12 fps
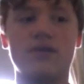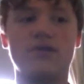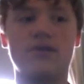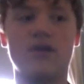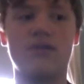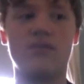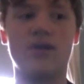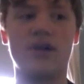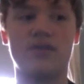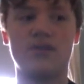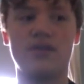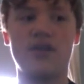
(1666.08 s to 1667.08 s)

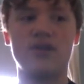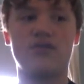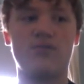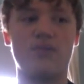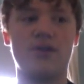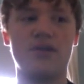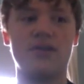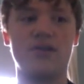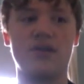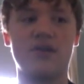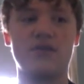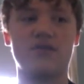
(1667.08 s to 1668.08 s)
So the next one
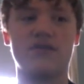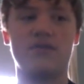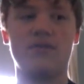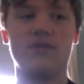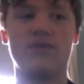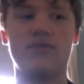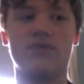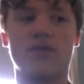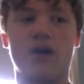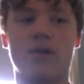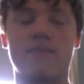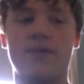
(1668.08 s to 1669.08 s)
is
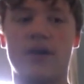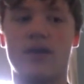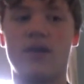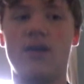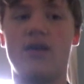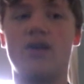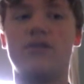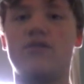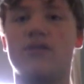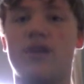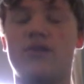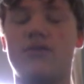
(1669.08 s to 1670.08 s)
Dark Pit.
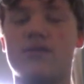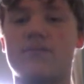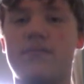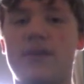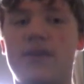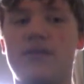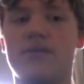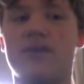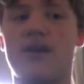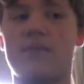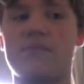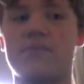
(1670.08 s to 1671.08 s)
To get Dark Pit, you
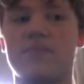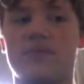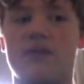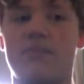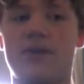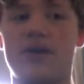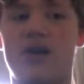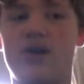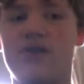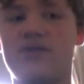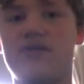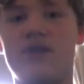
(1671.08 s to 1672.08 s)
gotta complete
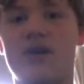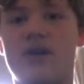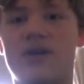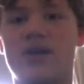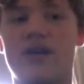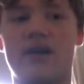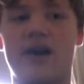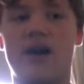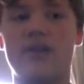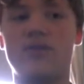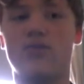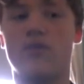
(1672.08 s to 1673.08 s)
All-Star
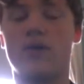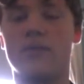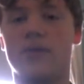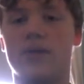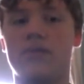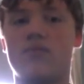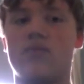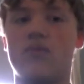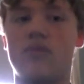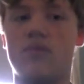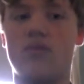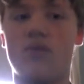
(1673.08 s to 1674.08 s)
on normal,
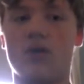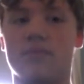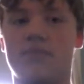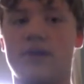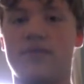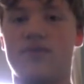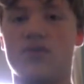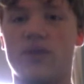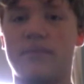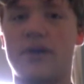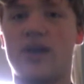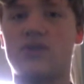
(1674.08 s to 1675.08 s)
or play
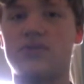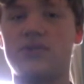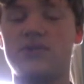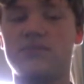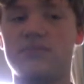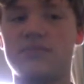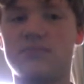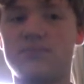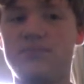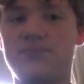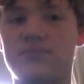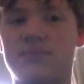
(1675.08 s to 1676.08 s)
40 battles.
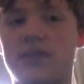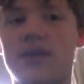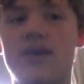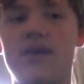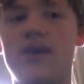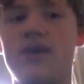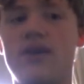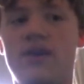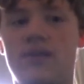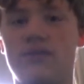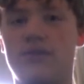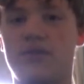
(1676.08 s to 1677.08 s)

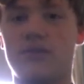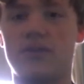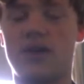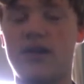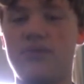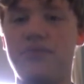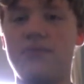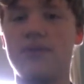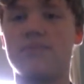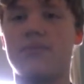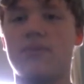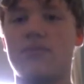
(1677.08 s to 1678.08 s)
So when you do that,
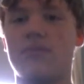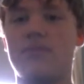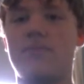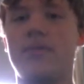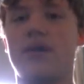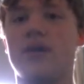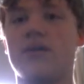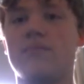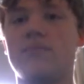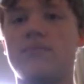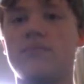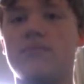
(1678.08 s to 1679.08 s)
Dark Pit will appear.
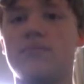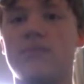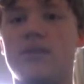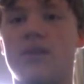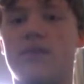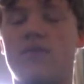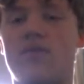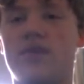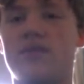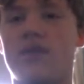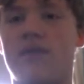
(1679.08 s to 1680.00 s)
And then face